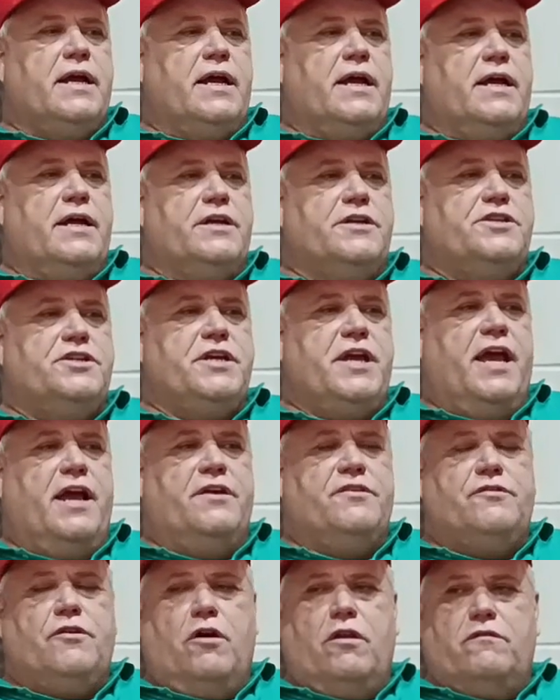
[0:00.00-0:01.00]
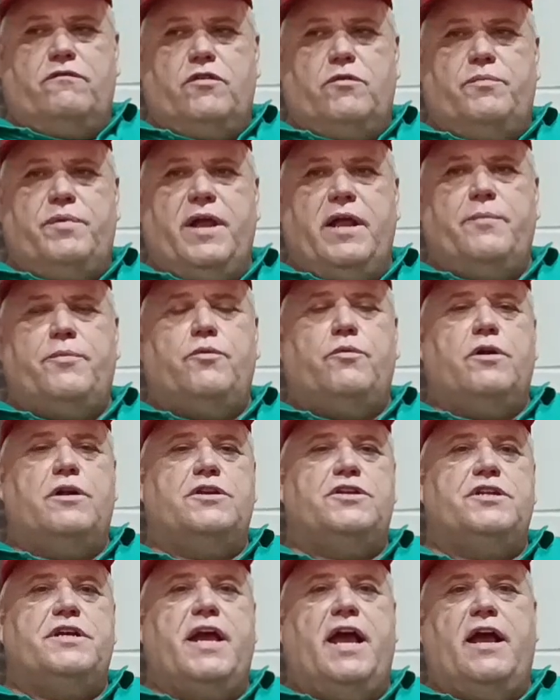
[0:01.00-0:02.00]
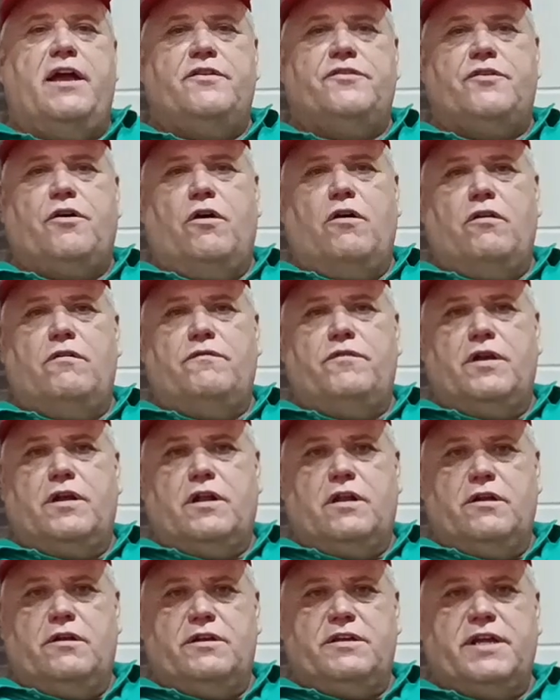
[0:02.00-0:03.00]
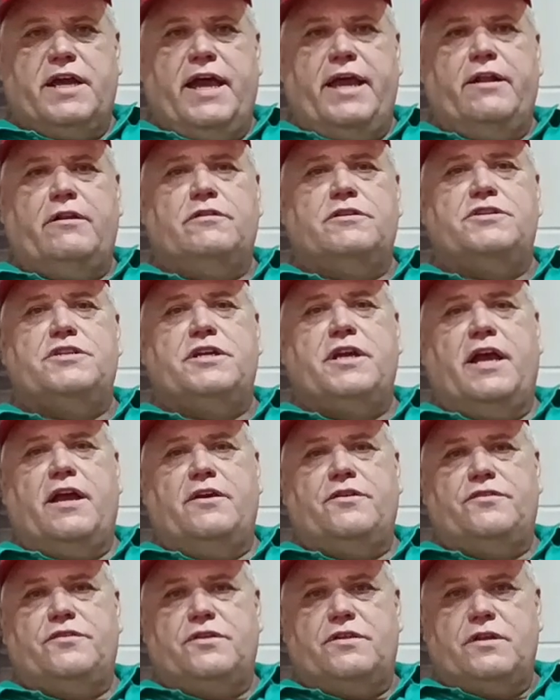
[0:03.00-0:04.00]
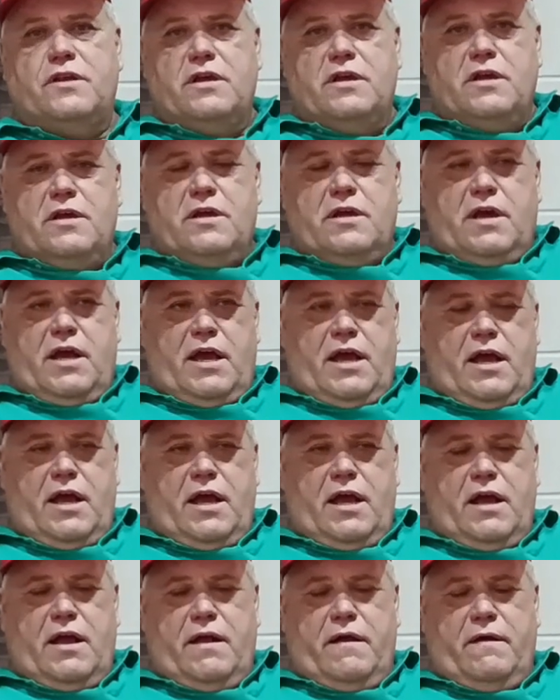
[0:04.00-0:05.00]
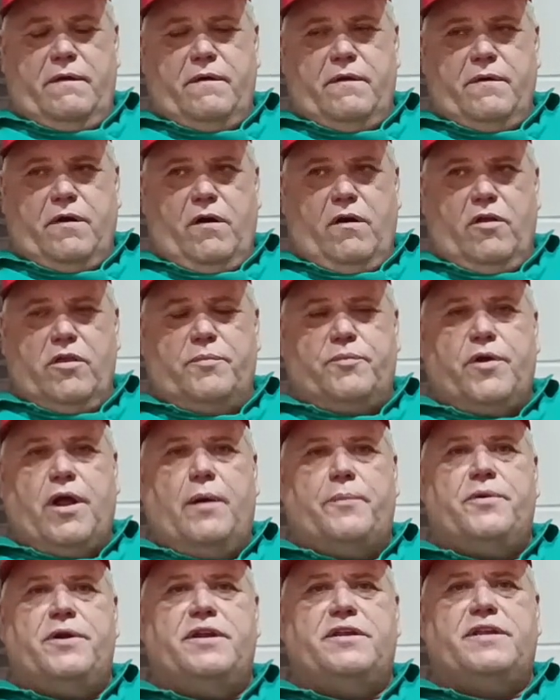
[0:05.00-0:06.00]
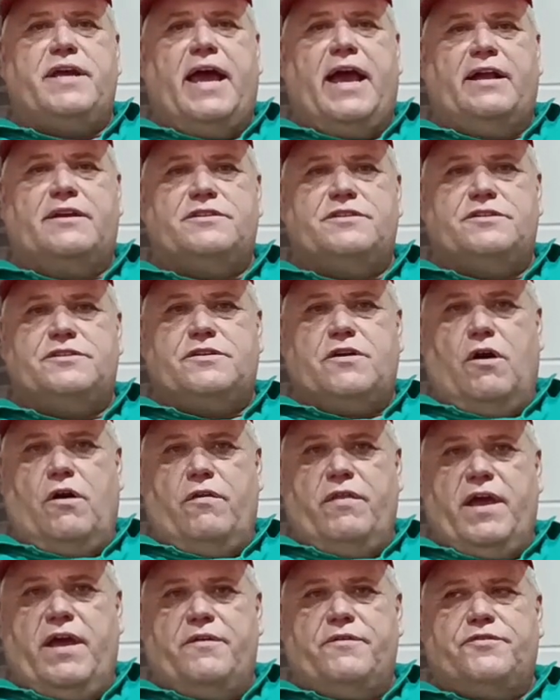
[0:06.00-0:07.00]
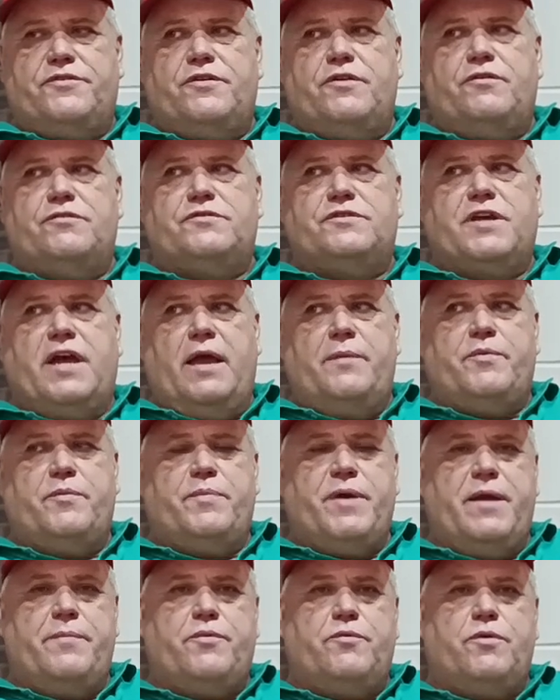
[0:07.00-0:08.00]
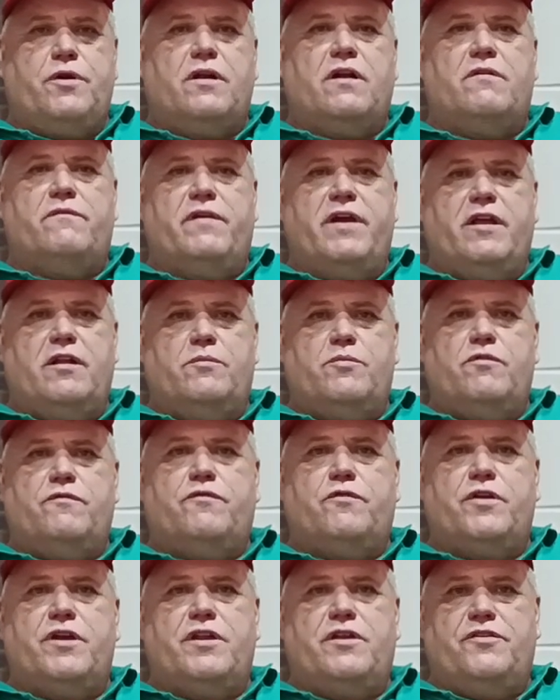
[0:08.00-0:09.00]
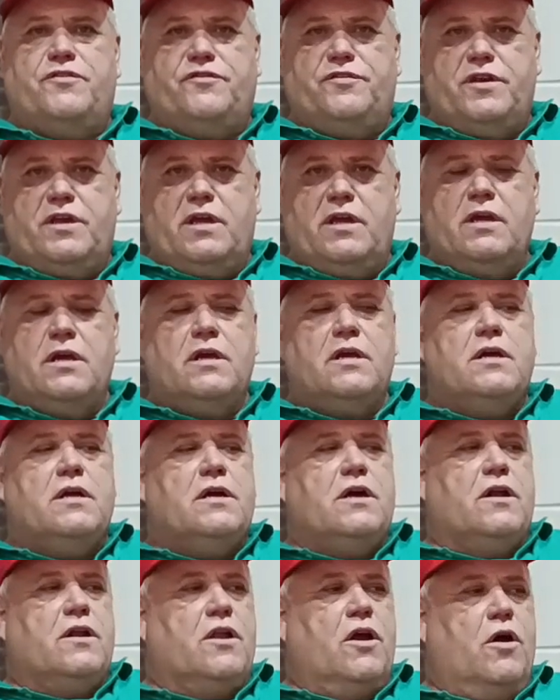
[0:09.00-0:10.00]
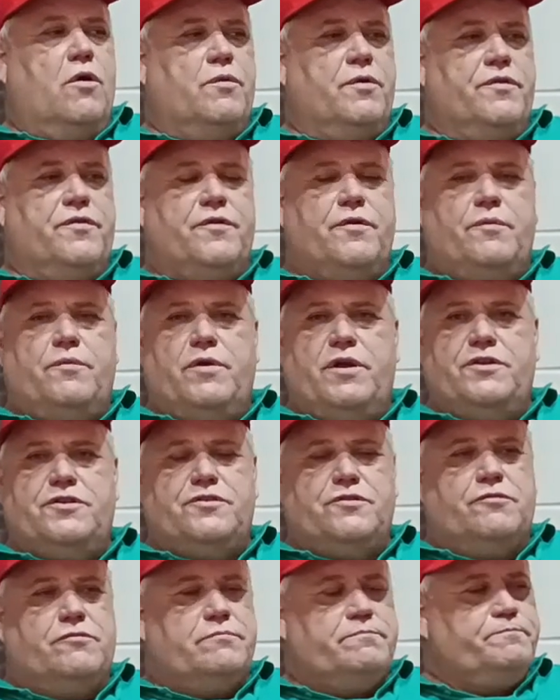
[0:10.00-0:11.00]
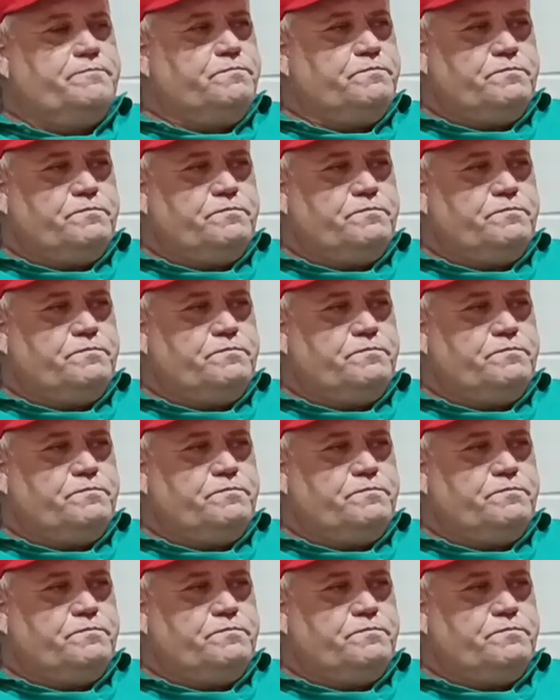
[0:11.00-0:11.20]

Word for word: Uh, she has all of her paperwork. She has all of the, her titles. She has uh, all the property taxes, all that those type of paperwork available for you to see, along with the original